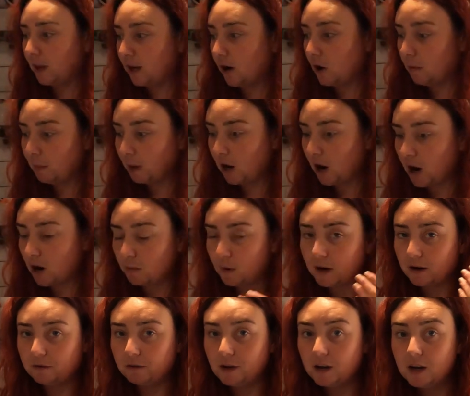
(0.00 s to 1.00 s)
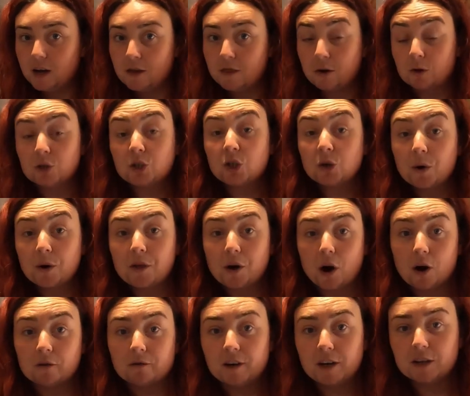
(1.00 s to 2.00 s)
like, oh my god, what if there's 2 other
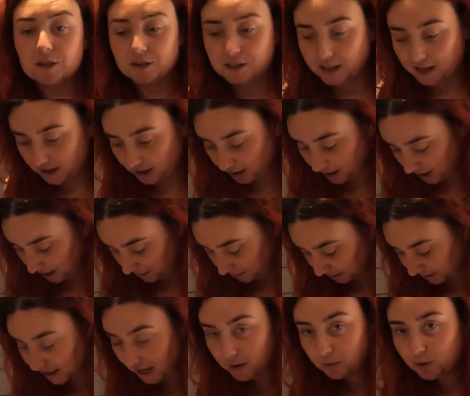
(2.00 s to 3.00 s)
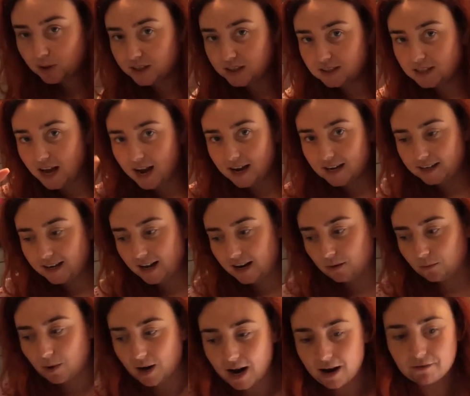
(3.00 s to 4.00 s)
RVers there, but they were inside
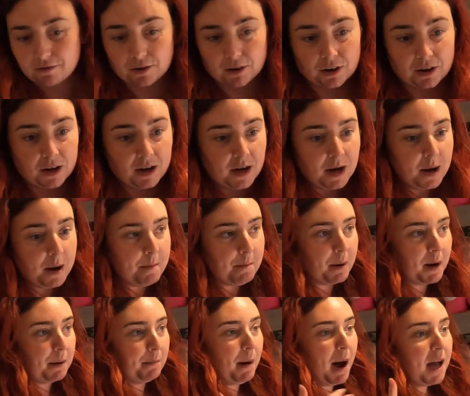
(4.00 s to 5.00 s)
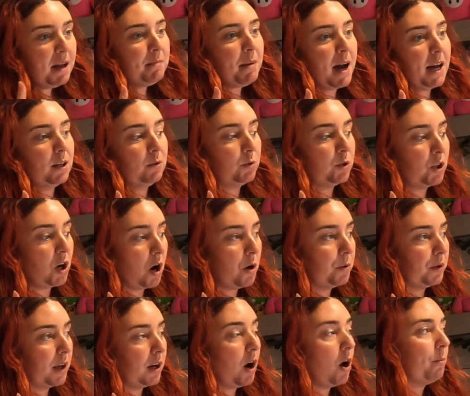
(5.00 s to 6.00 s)
getting whatever. But my mind was
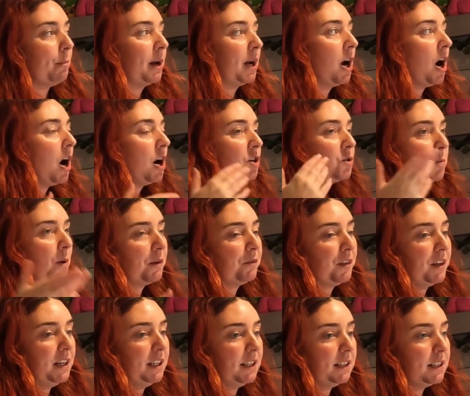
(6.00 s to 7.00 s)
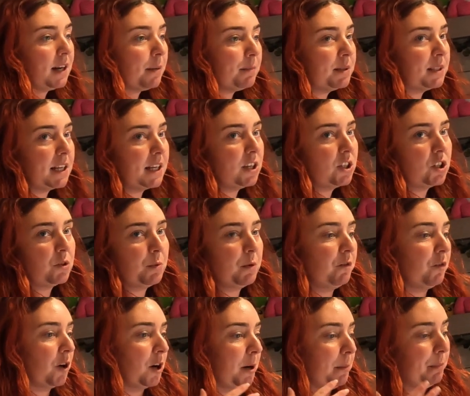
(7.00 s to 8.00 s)
going like, oh my gosh, what if they need the dump station?
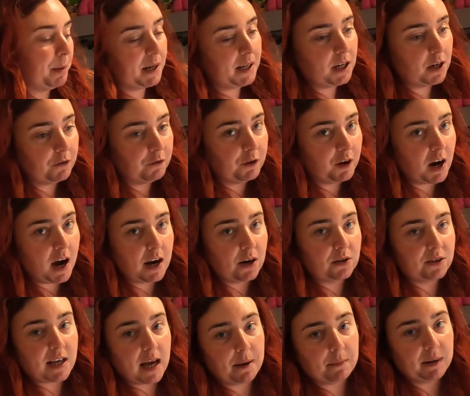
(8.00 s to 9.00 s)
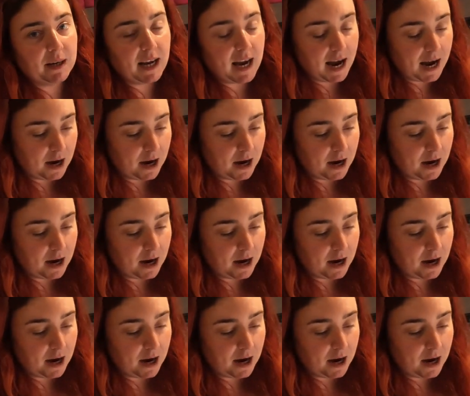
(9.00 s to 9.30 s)
We've already been here for God knows how many